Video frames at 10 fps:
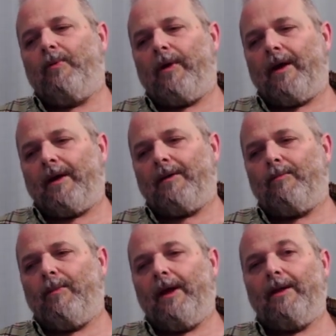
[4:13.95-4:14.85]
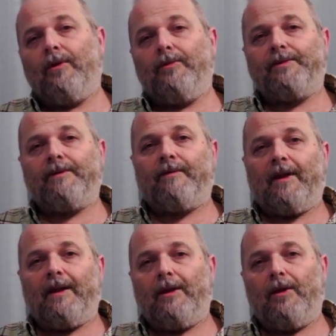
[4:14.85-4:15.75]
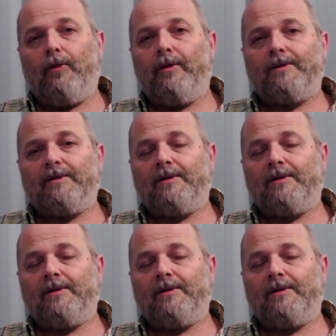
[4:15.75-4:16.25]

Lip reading: where I can make notes if I notice